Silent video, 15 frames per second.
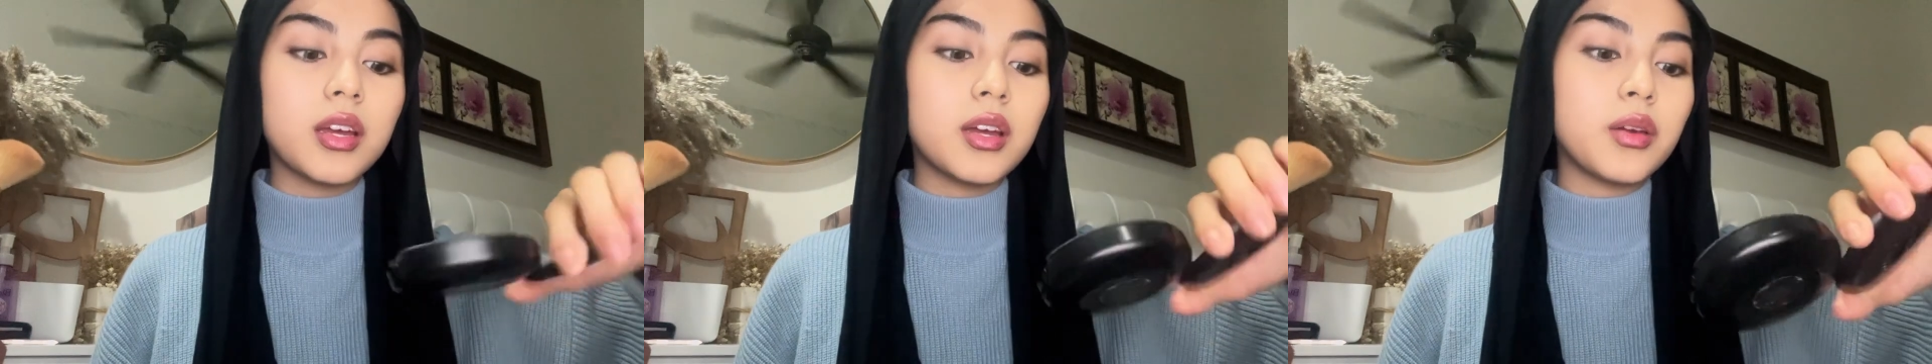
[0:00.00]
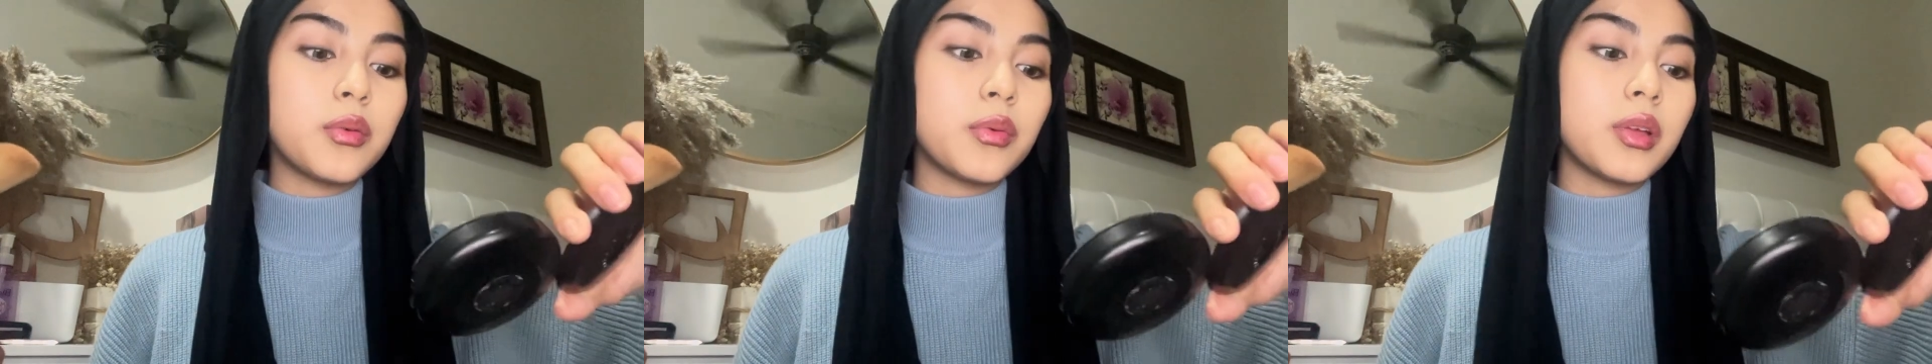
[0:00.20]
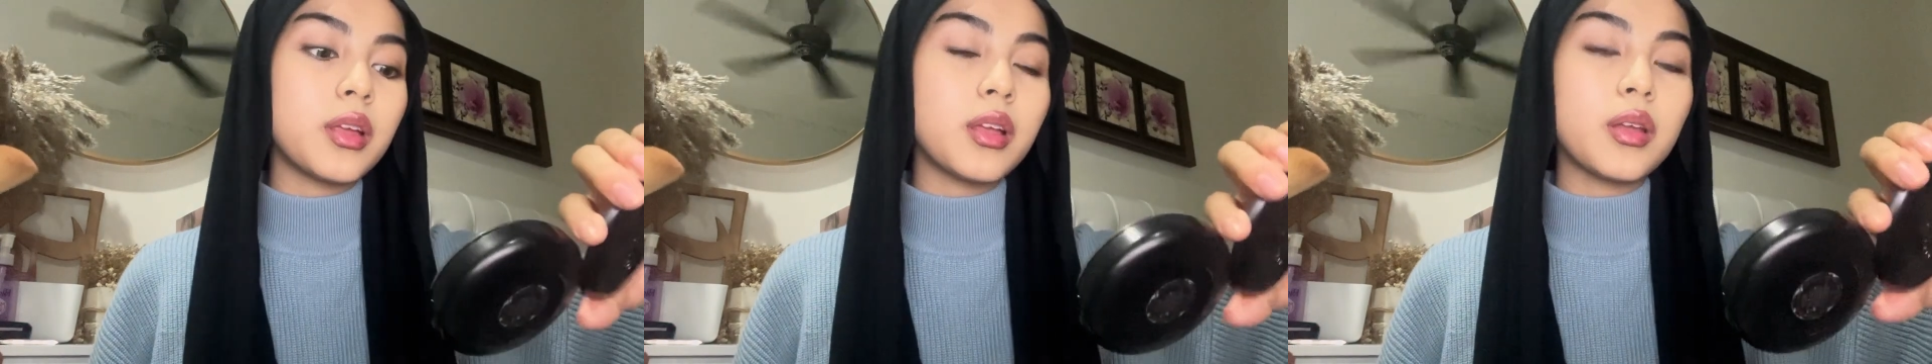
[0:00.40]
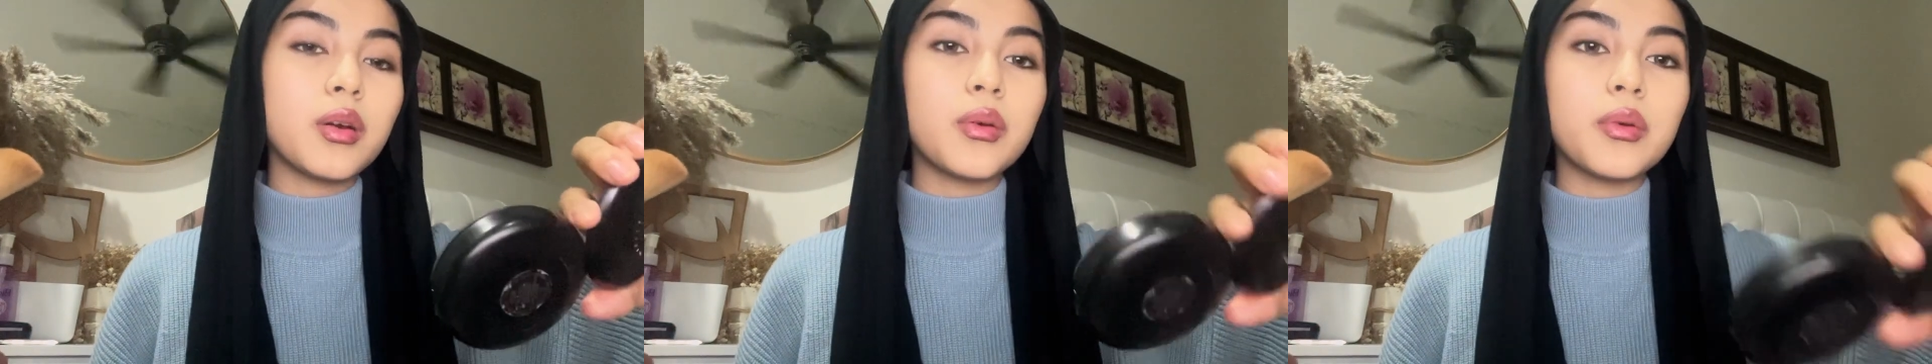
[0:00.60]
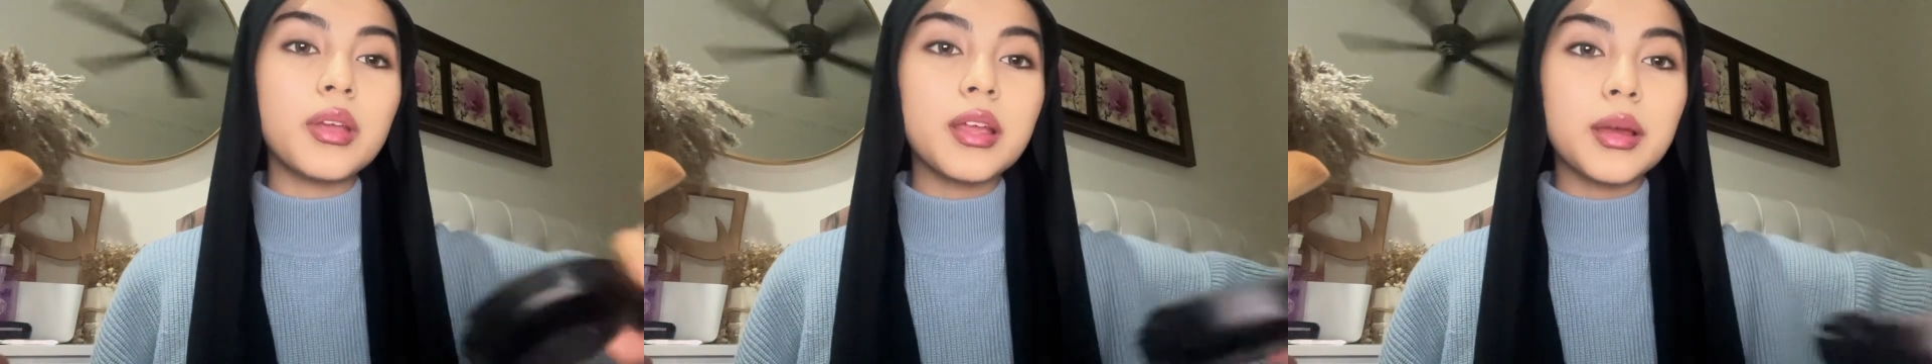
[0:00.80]
will
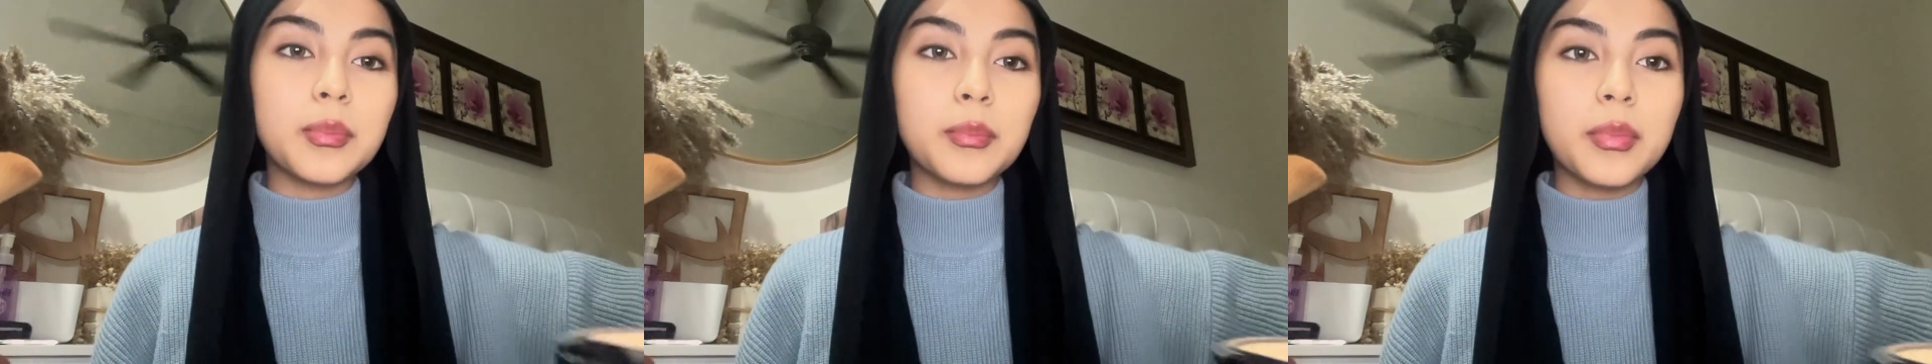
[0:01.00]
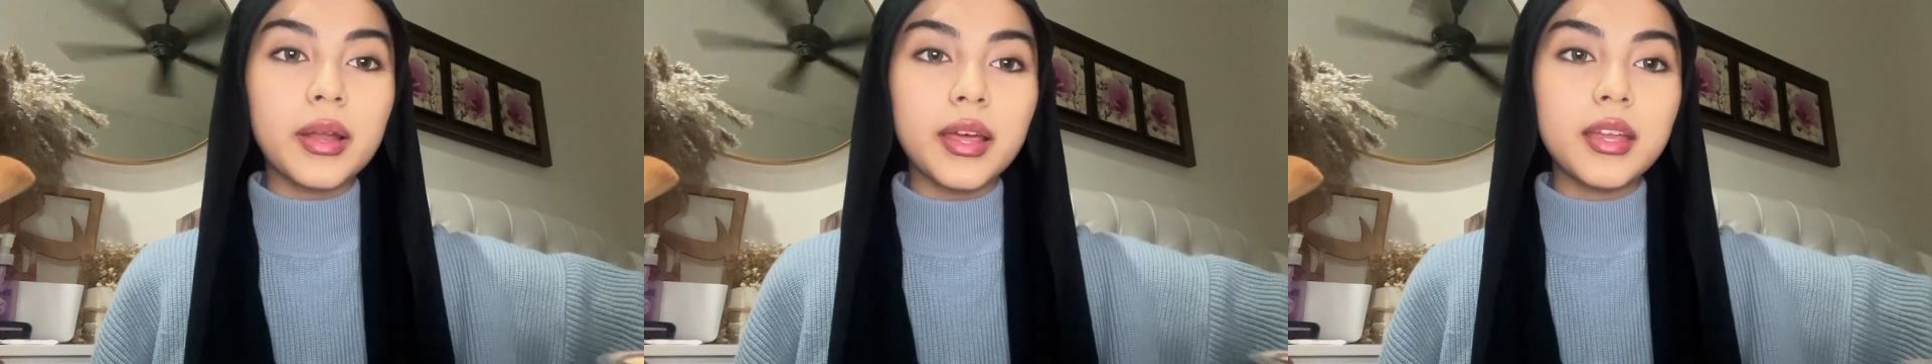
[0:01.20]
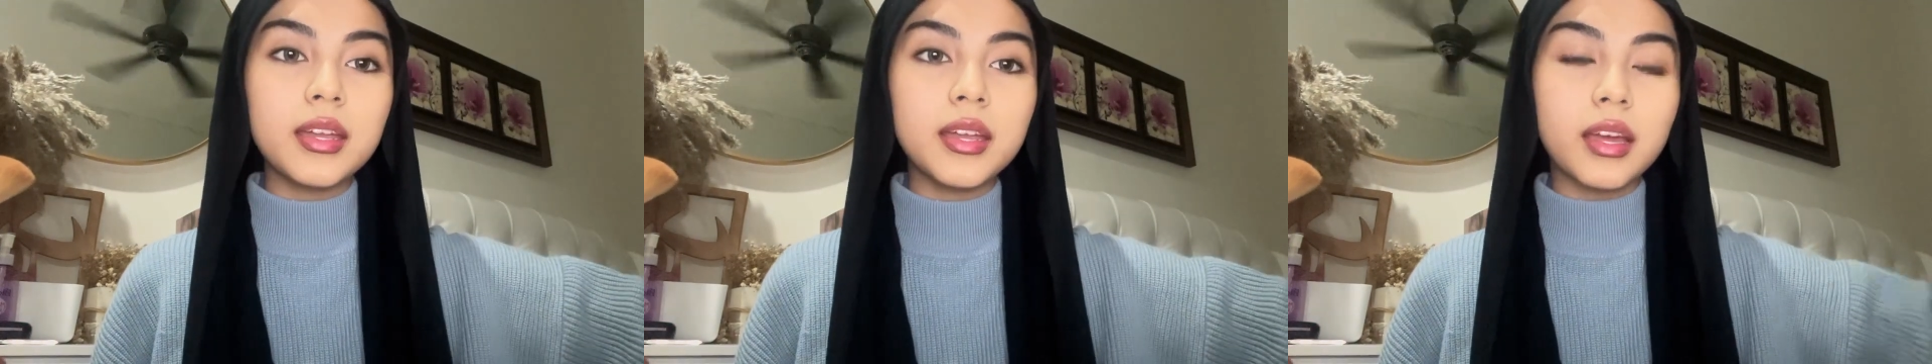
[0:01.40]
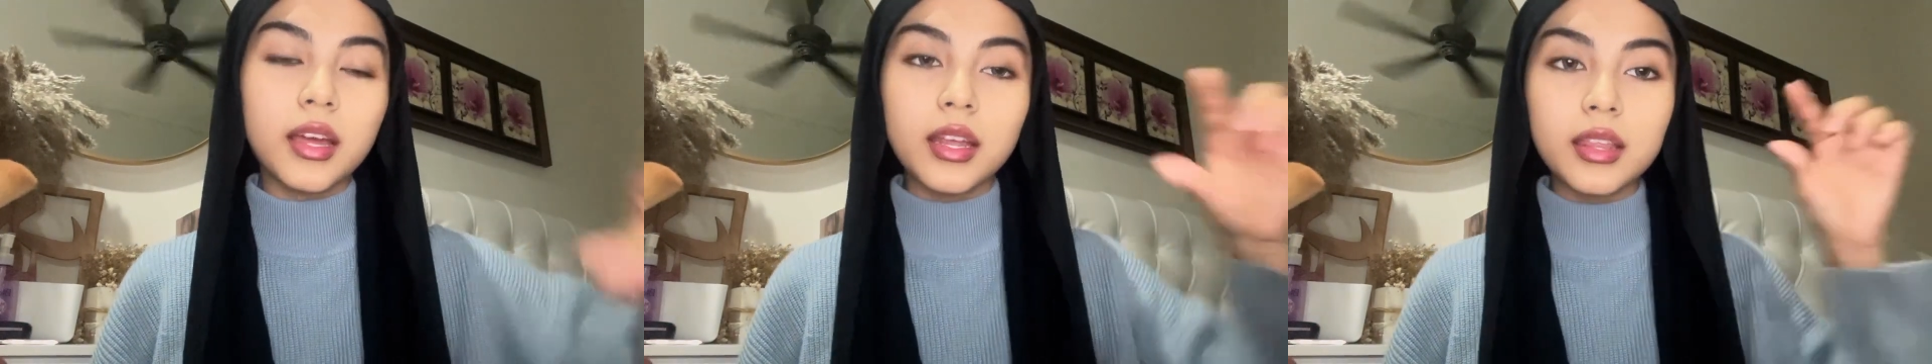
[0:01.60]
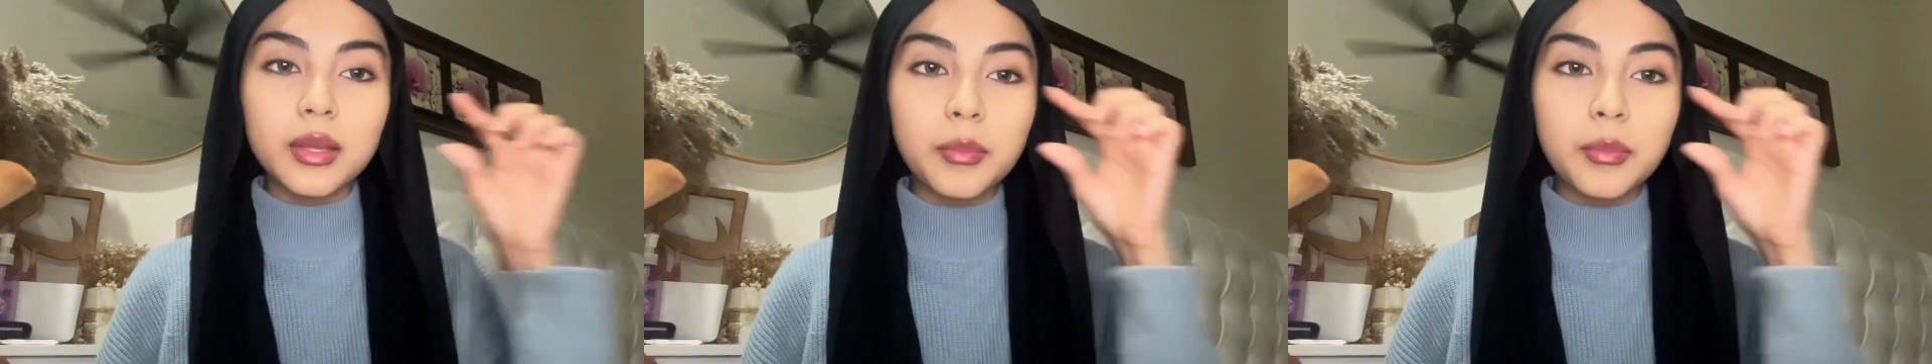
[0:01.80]
only apply dekat